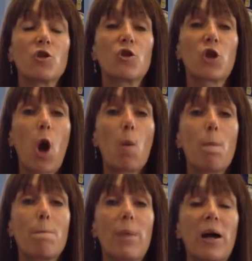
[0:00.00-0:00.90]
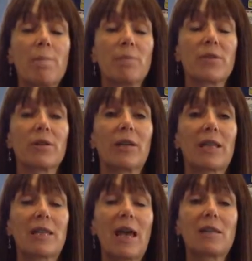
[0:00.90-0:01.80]
Chop. You
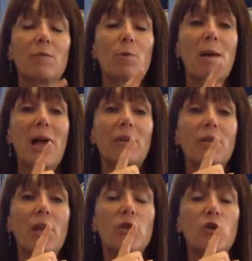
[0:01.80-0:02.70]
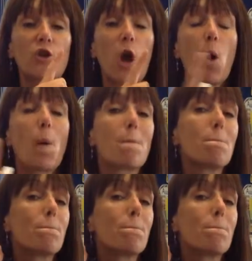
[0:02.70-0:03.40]
get it out of your mouth. Chop.